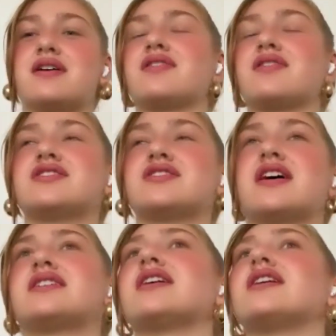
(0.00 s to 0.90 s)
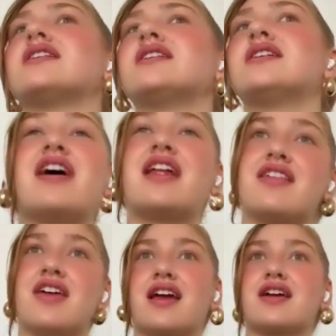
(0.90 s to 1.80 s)
So I've really tried to, if
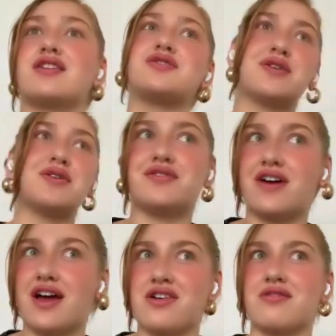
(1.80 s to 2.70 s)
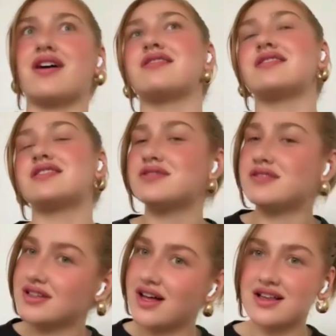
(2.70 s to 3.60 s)
anything, do the old-fashioned route,
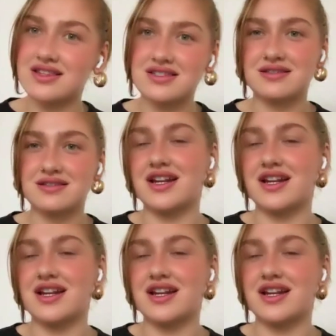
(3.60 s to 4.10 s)
tour lots,